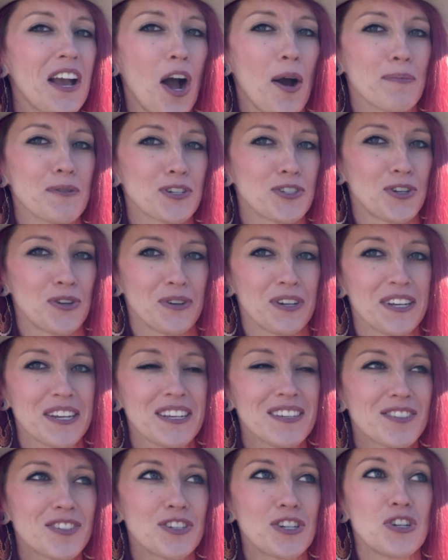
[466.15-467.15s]

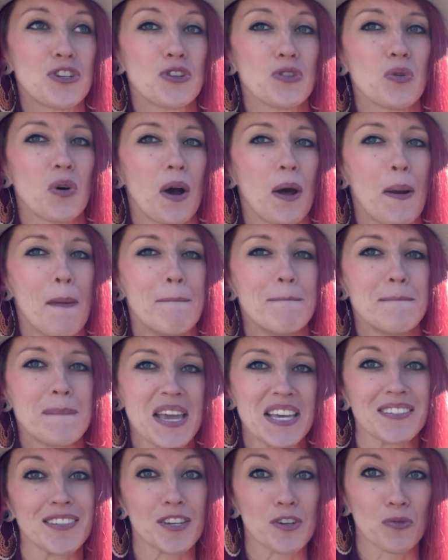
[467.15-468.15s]
opportunities to do an
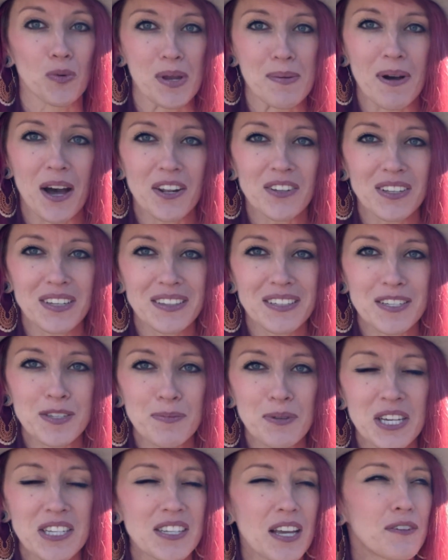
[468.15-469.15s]
amazing remodel on this place.